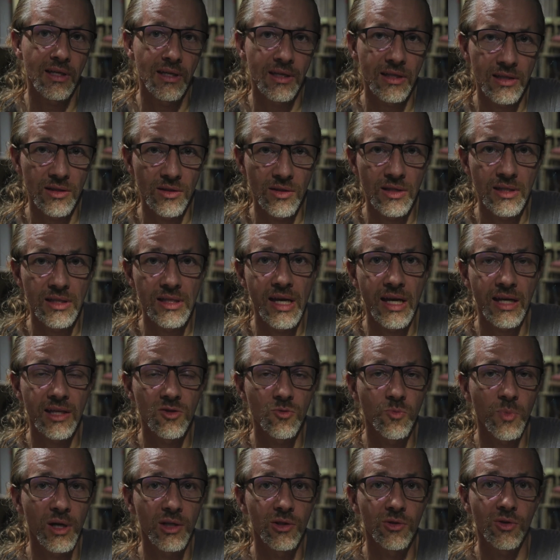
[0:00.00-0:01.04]
it, it gets
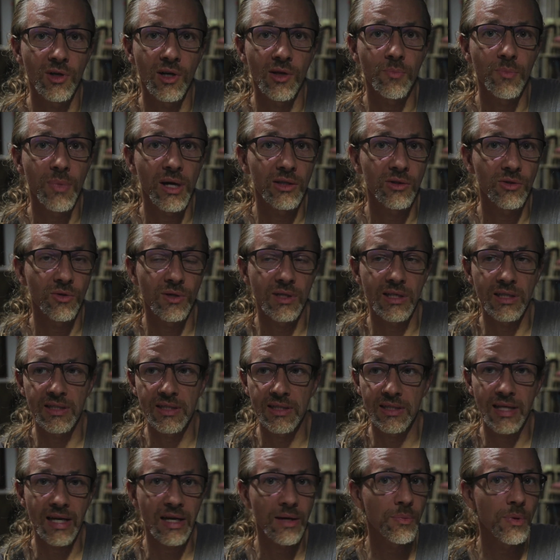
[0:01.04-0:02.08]
better and better each
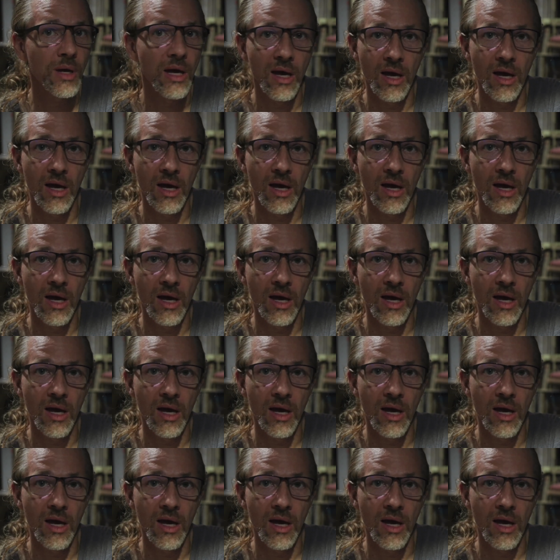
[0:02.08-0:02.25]
step,